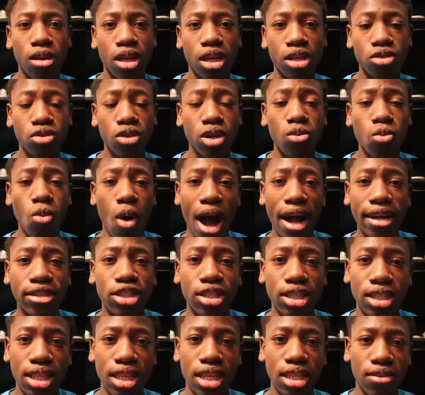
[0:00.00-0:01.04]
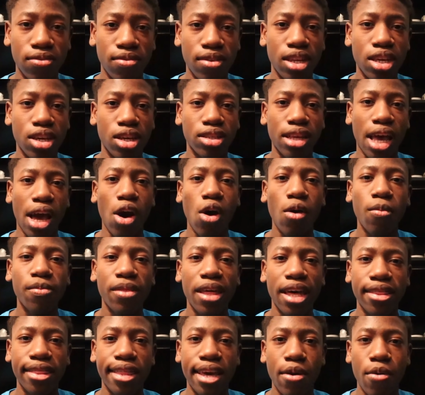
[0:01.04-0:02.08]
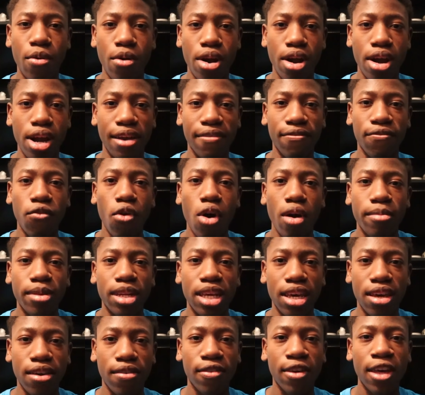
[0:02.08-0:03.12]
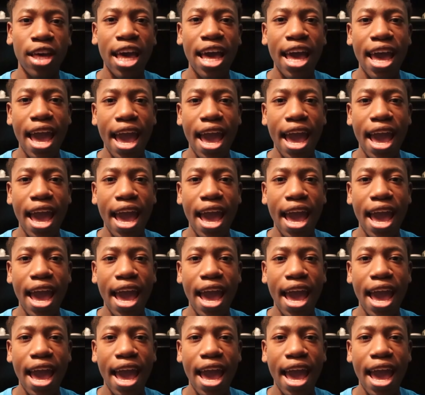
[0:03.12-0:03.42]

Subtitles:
enjoyed watching these videos. I hope that they were informative